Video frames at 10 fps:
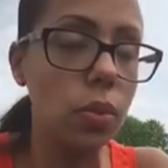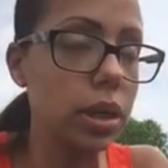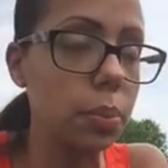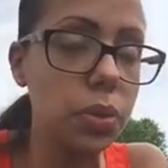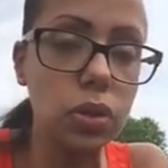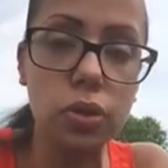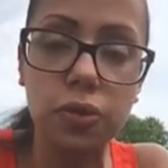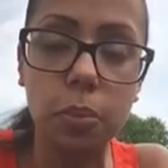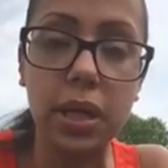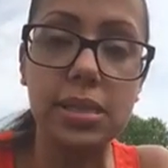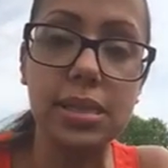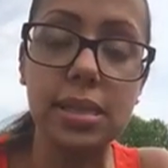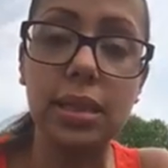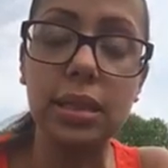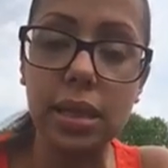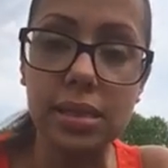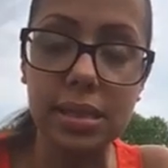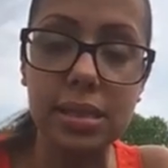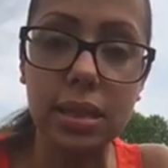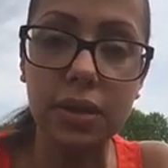What a beautiful place. It's an
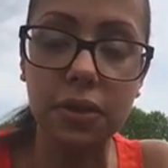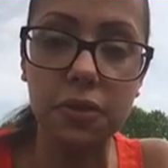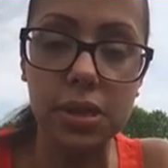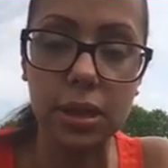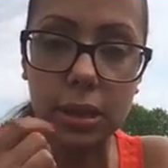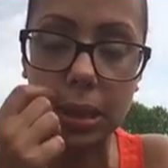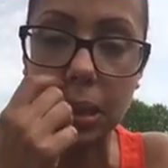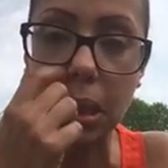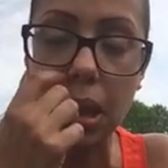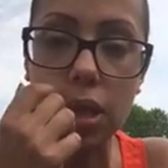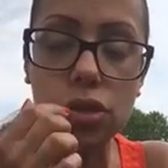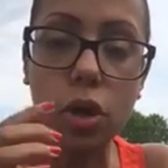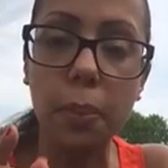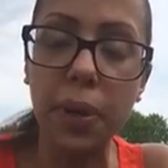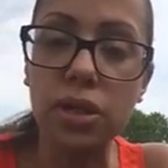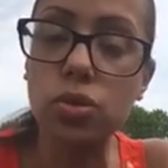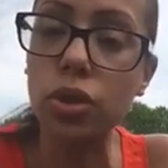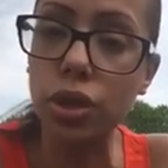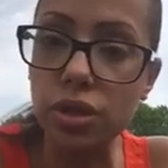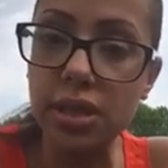assisted living facility. So compared to
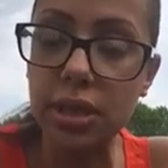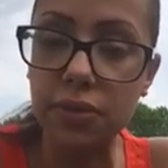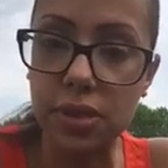a nursing